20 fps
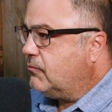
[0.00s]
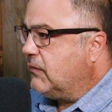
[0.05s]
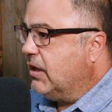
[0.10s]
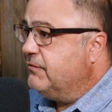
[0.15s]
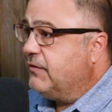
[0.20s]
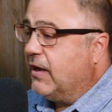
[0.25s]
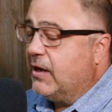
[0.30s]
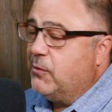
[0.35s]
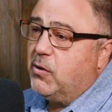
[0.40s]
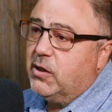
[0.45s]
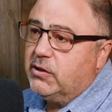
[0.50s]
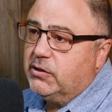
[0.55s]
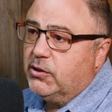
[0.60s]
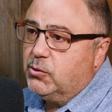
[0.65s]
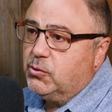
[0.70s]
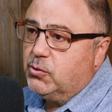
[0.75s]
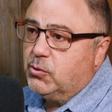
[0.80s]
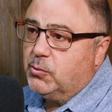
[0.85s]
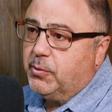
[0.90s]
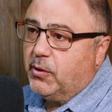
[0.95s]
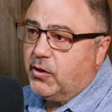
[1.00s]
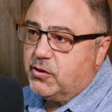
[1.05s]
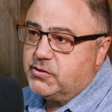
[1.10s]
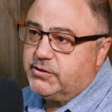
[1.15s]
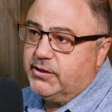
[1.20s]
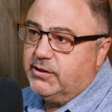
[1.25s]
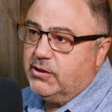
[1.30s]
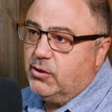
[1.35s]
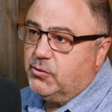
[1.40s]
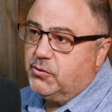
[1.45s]
if I want local
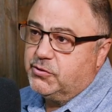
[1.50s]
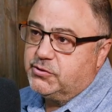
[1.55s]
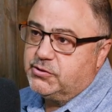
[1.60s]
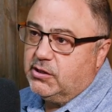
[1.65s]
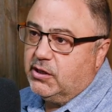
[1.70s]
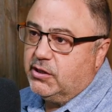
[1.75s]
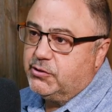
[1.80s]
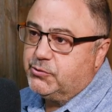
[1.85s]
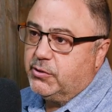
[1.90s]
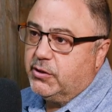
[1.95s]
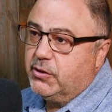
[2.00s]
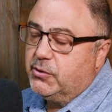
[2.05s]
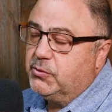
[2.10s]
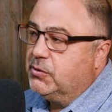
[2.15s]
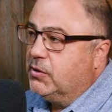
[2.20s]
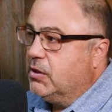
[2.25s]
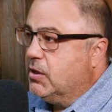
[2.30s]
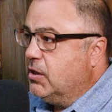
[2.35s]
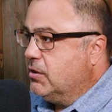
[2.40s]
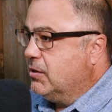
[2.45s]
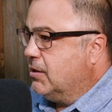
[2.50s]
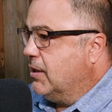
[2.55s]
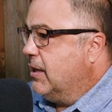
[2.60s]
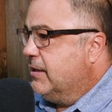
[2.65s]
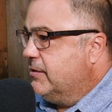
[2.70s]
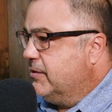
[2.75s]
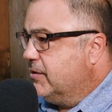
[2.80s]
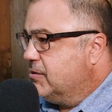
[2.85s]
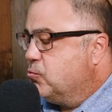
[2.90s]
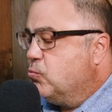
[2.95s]
parsley, local cilantro, I,
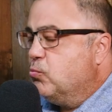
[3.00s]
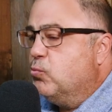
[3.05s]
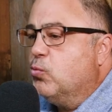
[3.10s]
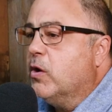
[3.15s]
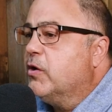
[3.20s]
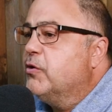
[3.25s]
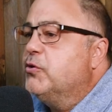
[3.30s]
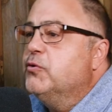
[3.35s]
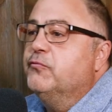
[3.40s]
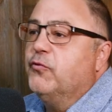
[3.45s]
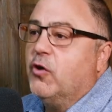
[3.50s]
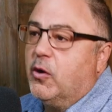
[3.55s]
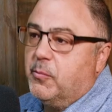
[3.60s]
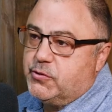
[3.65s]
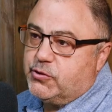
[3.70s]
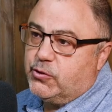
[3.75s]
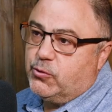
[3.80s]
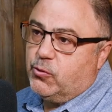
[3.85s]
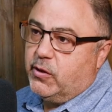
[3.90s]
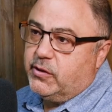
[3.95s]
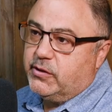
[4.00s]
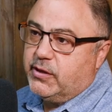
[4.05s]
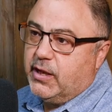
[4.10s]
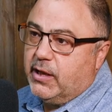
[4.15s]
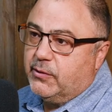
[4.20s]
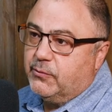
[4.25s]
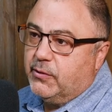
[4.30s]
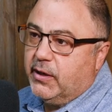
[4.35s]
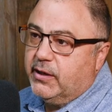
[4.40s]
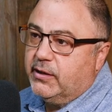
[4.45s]
there's one or two farmers are growing
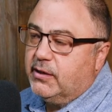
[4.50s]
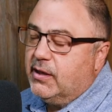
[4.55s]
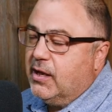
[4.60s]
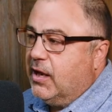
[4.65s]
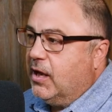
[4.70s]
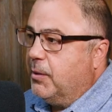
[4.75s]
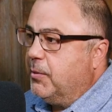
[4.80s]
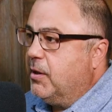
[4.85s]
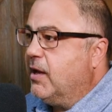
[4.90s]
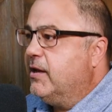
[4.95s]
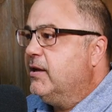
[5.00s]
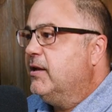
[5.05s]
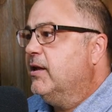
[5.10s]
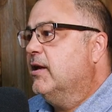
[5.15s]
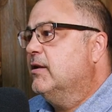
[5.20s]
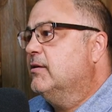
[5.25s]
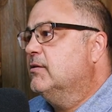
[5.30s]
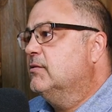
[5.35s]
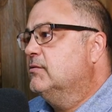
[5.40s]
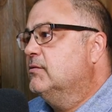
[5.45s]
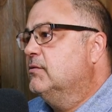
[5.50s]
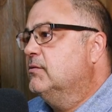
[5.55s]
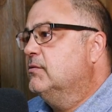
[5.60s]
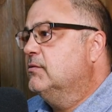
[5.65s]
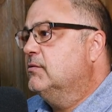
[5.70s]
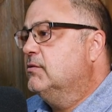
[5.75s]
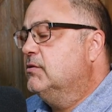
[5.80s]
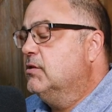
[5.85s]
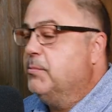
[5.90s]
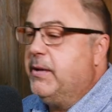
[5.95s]
that, right? I mean, I can get
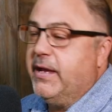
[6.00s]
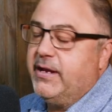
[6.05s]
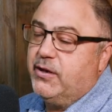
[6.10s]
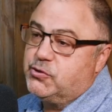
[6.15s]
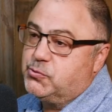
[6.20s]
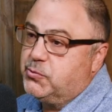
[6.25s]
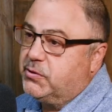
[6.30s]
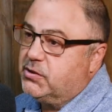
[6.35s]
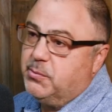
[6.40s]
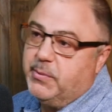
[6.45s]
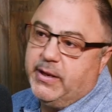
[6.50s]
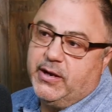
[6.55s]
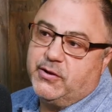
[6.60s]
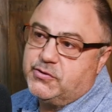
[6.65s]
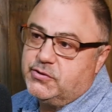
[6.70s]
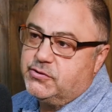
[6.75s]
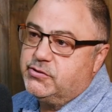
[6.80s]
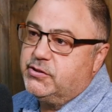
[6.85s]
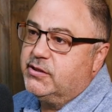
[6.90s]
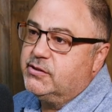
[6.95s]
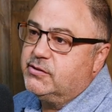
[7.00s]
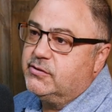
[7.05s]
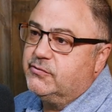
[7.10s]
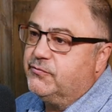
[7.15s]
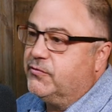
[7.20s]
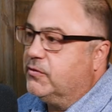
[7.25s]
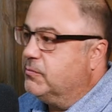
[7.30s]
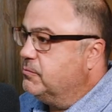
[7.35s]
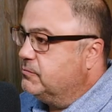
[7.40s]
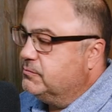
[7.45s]
tomatoes when tomatoes in season
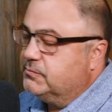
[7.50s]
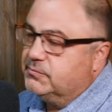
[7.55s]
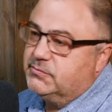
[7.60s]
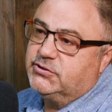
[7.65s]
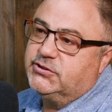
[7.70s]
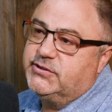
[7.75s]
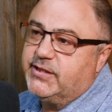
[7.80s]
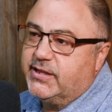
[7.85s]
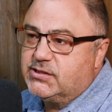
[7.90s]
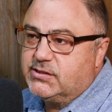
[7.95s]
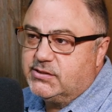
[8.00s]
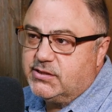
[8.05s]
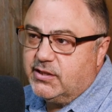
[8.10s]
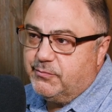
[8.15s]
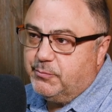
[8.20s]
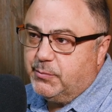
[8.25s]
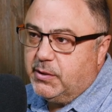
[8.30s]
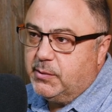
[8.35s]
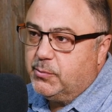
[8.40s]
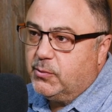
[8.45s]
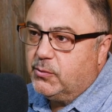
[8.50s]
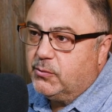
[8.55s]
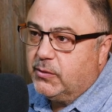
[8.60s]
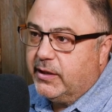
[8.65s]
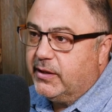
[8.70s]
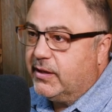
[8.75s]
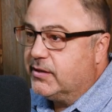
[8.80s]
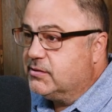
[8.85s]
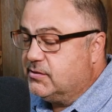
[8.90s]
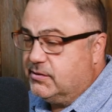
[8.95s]
from six different people,
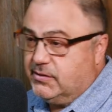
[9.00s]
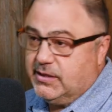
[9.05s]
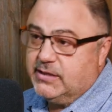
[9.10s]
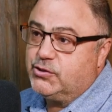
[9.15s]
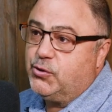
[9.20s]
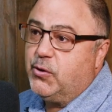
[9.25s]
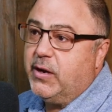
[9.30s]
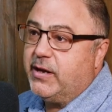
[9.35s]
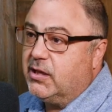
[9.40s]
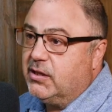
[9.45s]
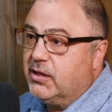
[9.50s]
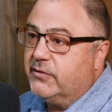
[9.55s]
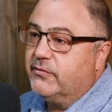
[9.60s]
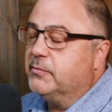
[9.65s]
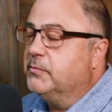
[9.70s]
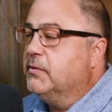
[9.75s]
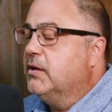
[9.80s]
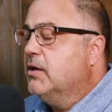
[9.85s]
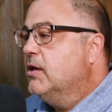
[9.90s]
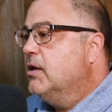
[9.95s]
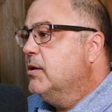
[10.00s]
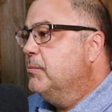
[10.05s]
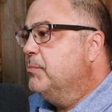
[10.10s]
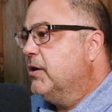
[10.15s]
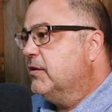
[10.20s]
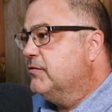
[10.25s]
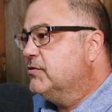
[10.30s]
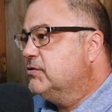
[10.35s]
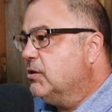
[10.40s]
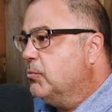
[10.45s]
right? That, that's great. I love them.
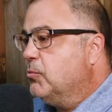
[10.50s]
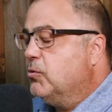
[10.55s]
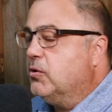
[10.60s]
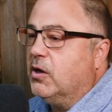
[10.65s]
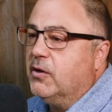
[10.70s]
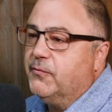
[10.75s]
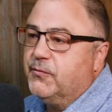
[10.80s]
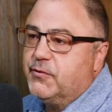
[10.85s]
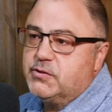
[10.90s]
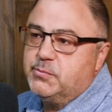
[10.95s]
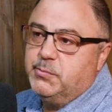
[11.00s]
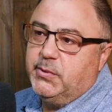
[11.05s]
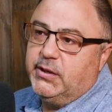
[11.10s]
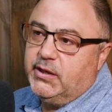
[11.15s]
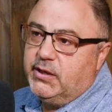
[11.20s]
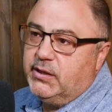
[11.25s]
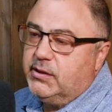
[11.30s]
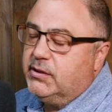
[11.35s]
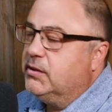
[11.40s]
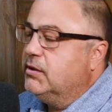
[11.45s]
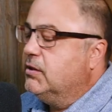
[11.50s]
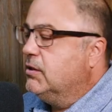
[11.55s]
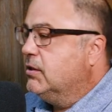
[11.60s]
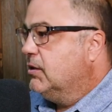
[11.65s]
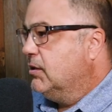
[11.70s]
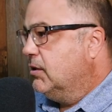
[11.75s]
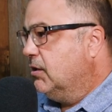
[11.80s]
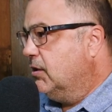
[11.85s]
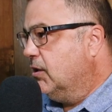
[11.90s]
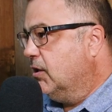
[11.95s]
But if someone offers me,
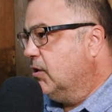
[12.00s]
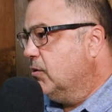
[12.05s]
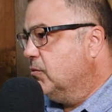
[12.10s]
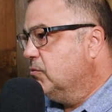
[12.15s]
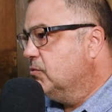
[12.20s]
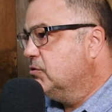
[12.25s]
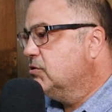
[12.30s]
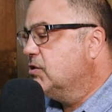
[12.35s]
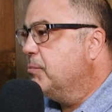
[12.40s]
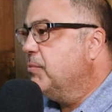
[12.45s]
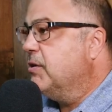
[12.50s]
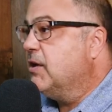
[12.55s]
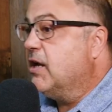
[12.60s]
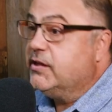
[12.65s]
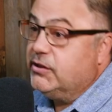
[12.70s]
you know, something I